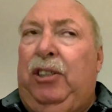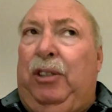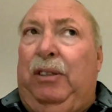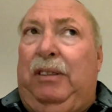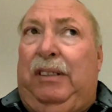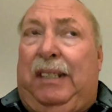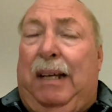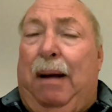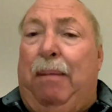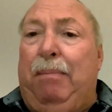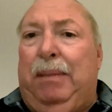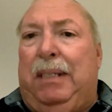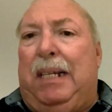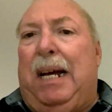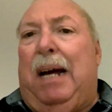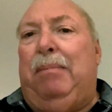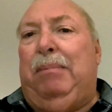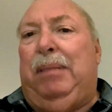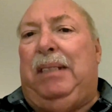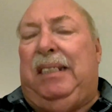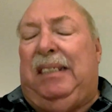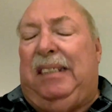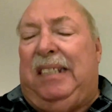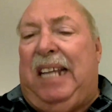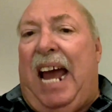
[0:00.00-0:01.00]
To
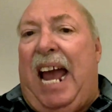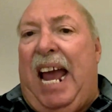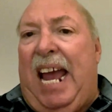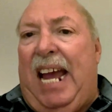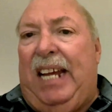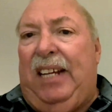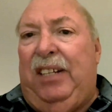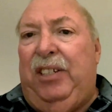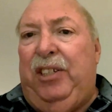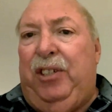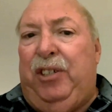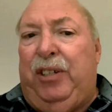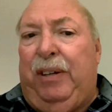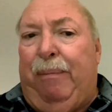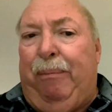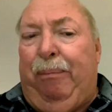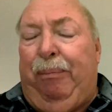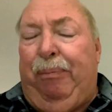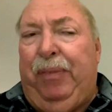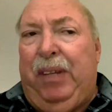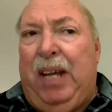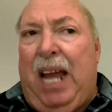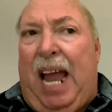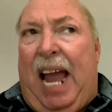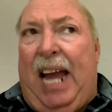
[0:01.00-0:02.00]
sometimes stand
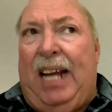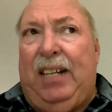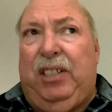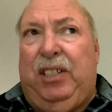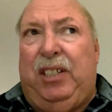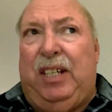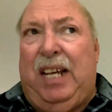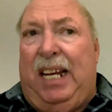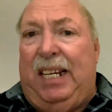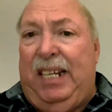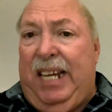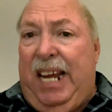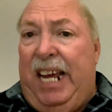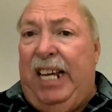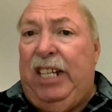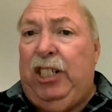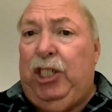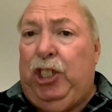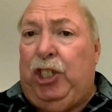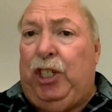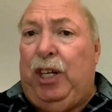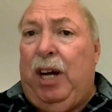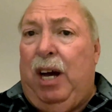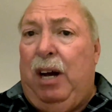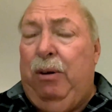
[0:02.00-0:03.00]
at an
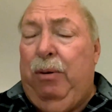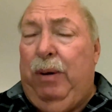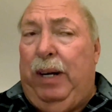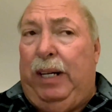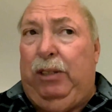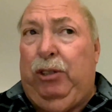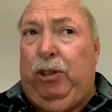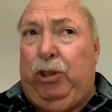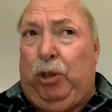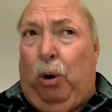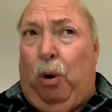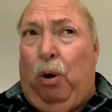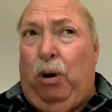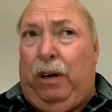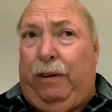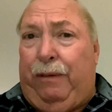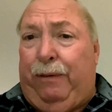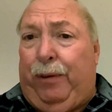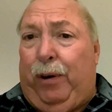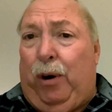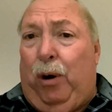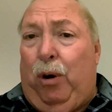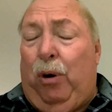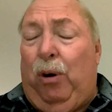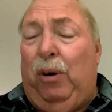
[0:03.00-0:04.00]
air show and talk
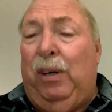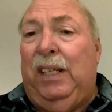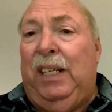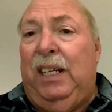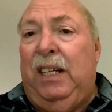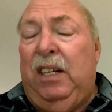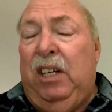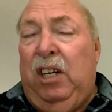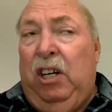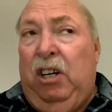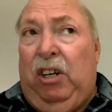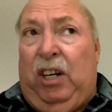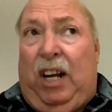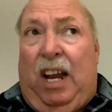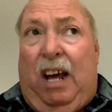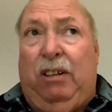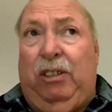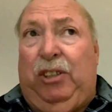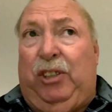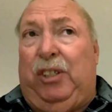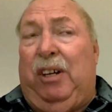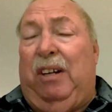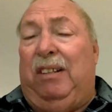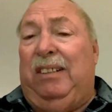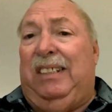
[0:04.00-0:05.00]
for
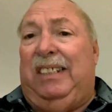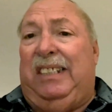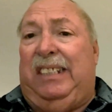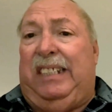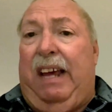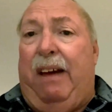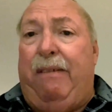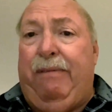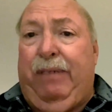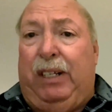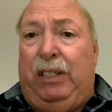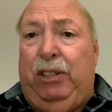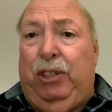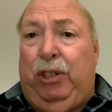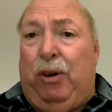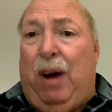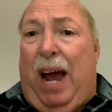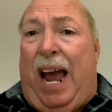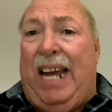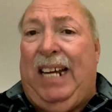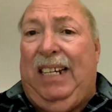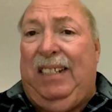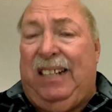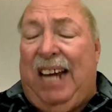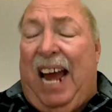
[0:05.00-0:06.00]
close on 7
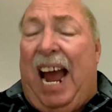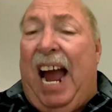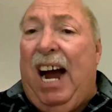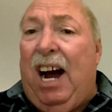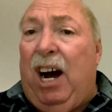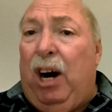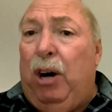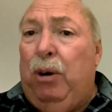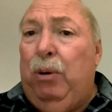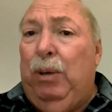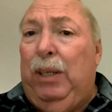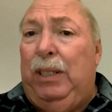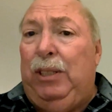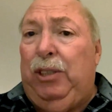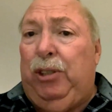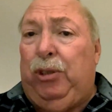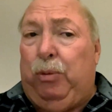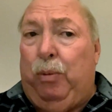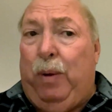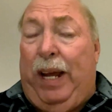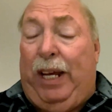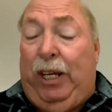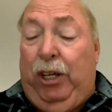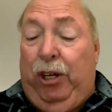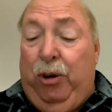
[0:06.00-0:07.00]
to 8
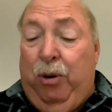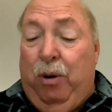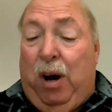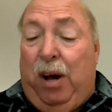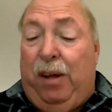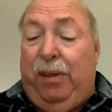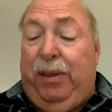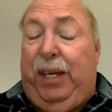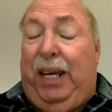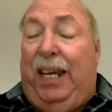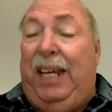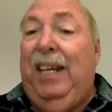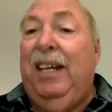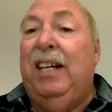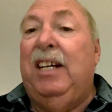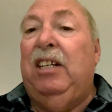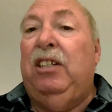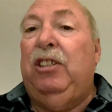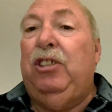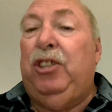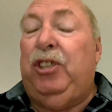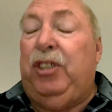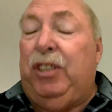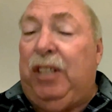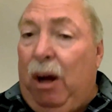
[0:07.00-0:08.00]
hours, where you are the
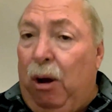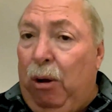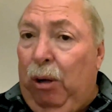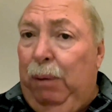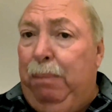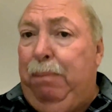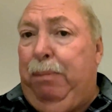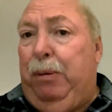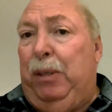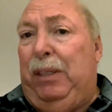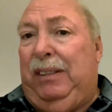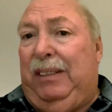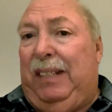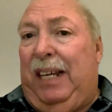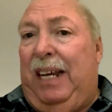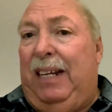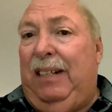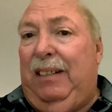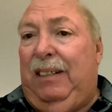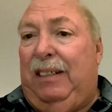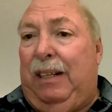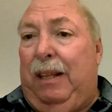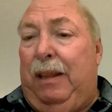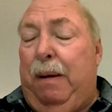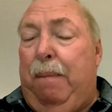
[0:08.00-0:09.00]
sole
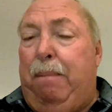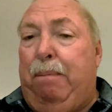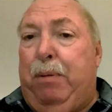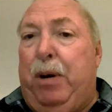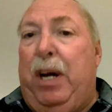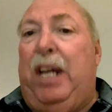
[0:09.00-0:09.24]
presenter, the